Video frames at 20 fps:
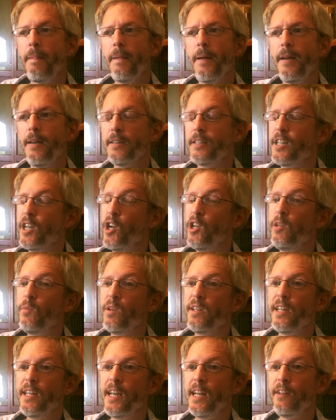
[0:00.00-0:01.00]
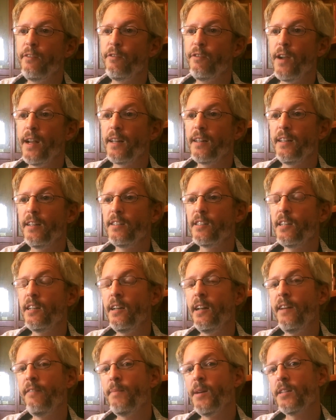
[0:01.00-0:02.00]
It's the only one you're getting, frankly, because I
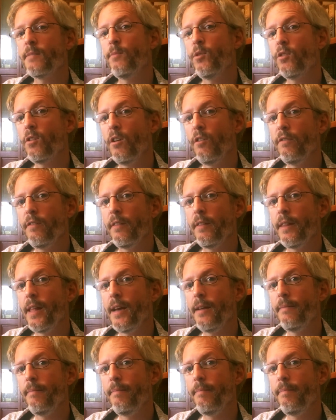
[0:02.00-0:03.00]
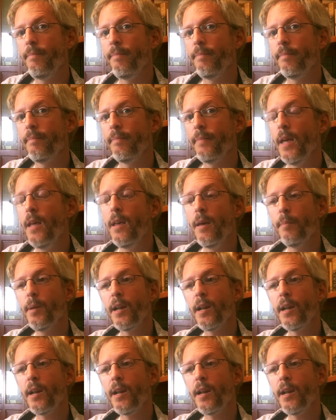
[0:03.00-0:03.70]
don't have much more to offer than that.